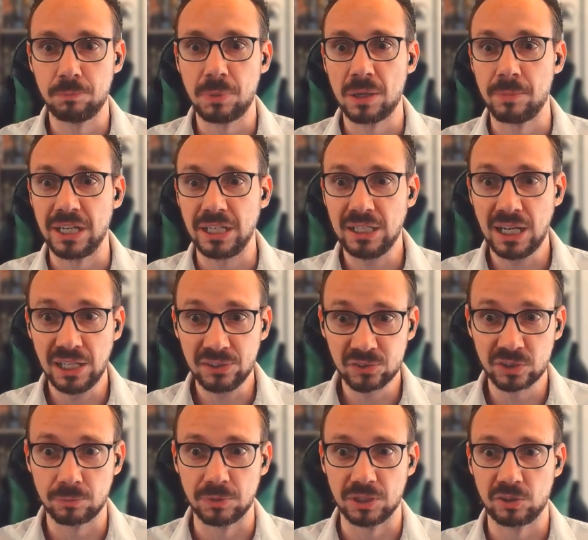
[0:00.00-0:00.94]
by my
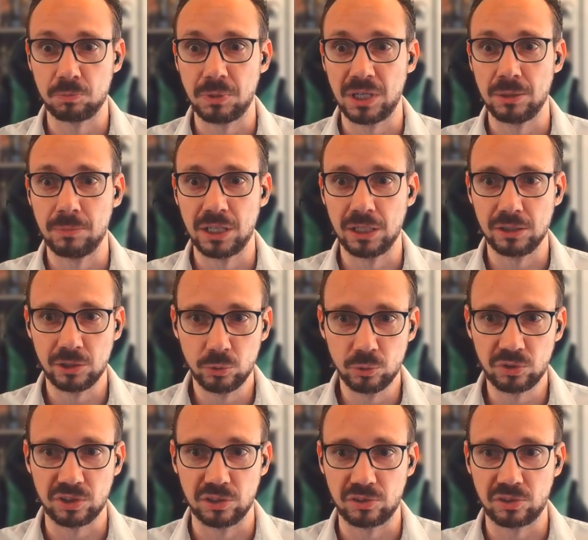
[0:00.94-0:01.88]
customers, by my
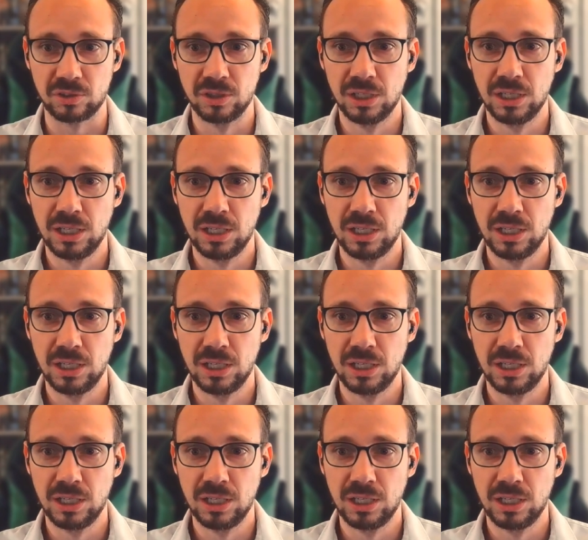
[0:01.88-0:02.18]
users?